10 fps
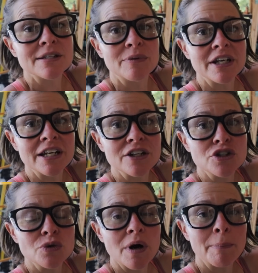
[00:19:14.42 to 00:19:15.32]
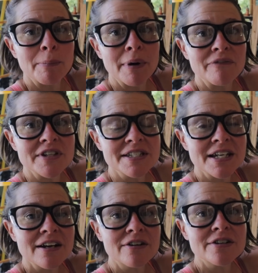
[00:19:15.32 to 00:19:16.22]
that we needed to up above the
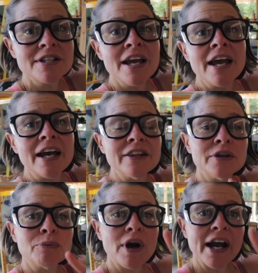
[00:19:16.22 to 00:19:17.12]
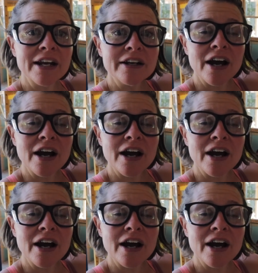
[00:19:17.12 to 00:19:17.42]
stairs, and then Ryan